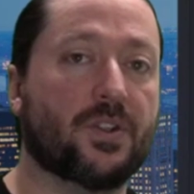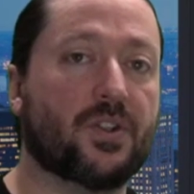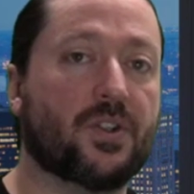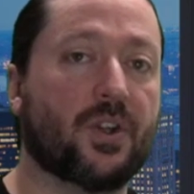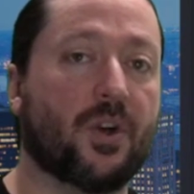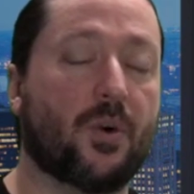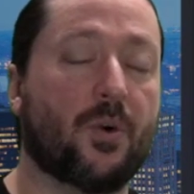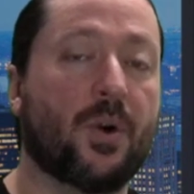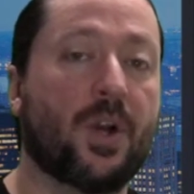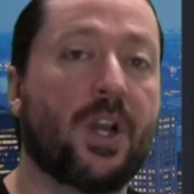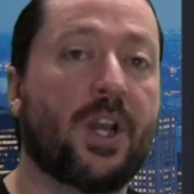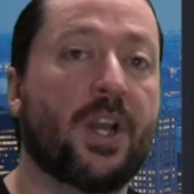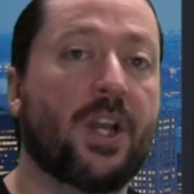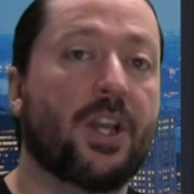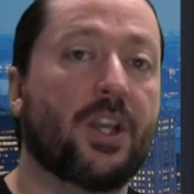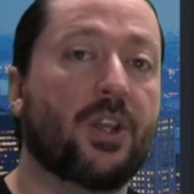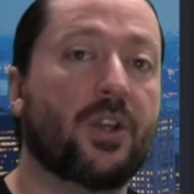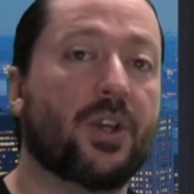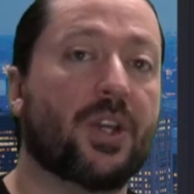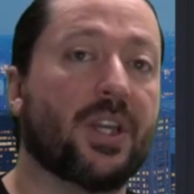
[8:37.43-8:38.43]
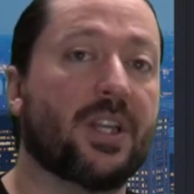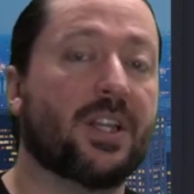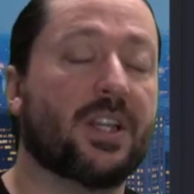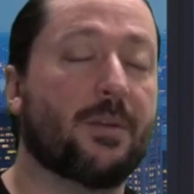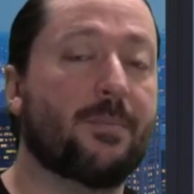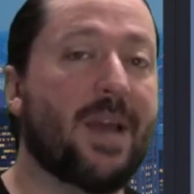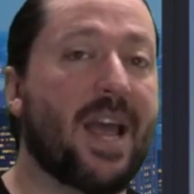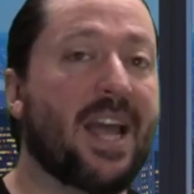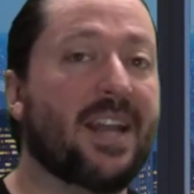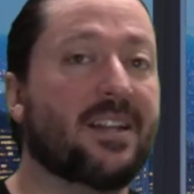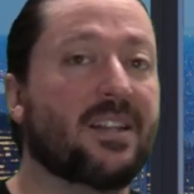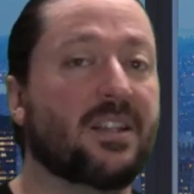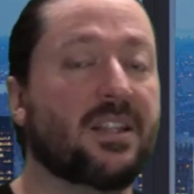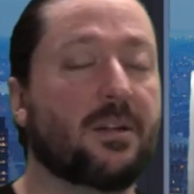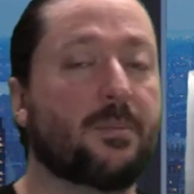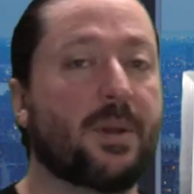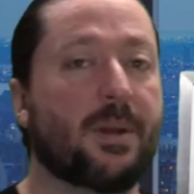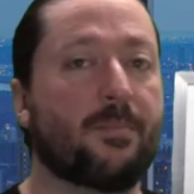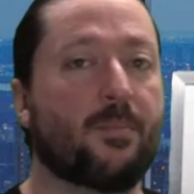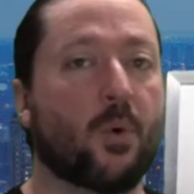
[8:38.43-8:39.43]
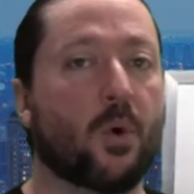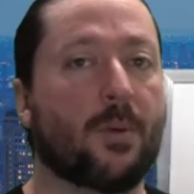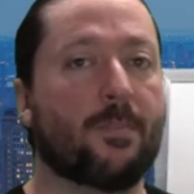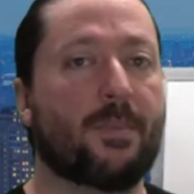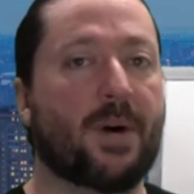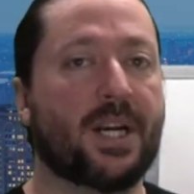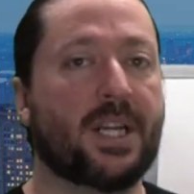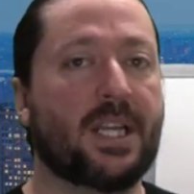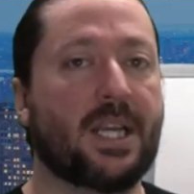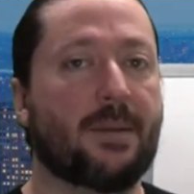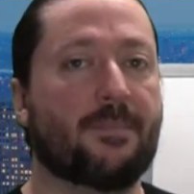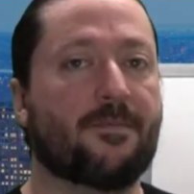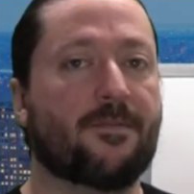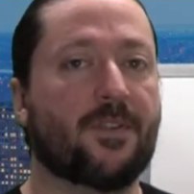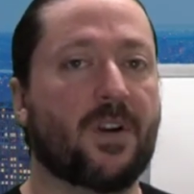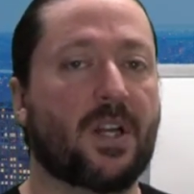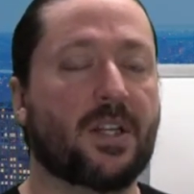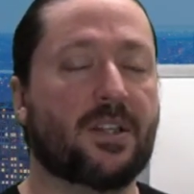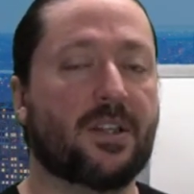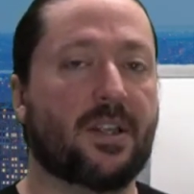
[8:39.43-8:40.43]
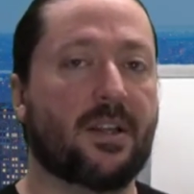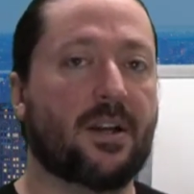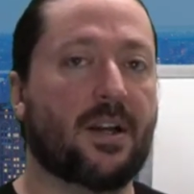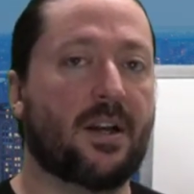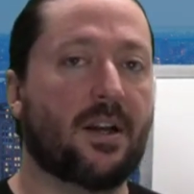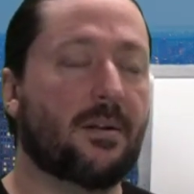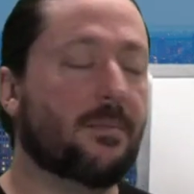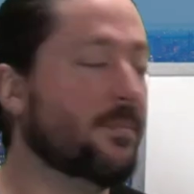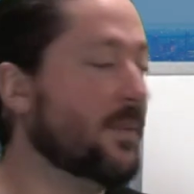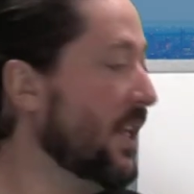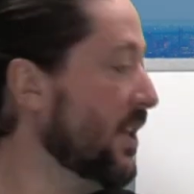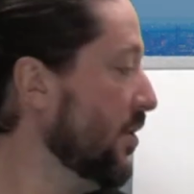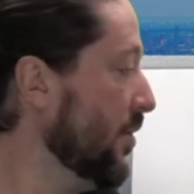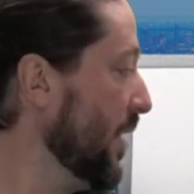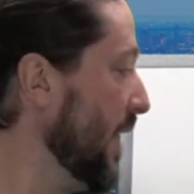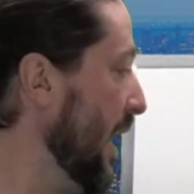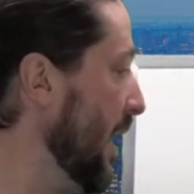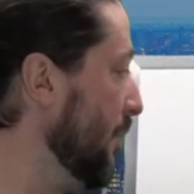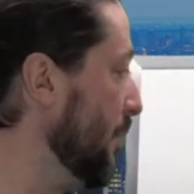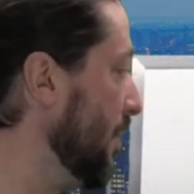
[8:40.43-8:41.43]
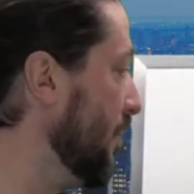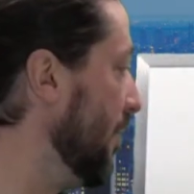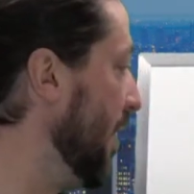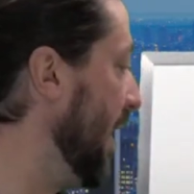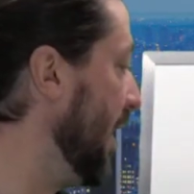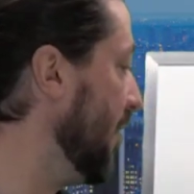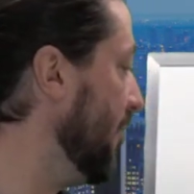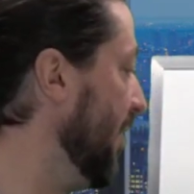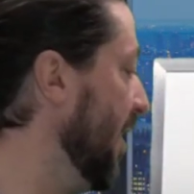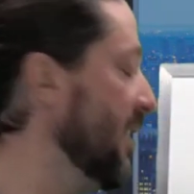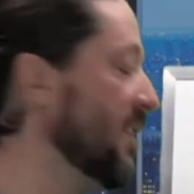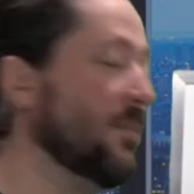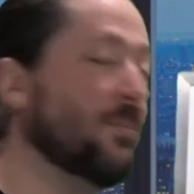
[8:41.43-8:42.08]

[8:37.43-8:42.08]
So you can command a little bit more money up front than you can with Rank and Rent,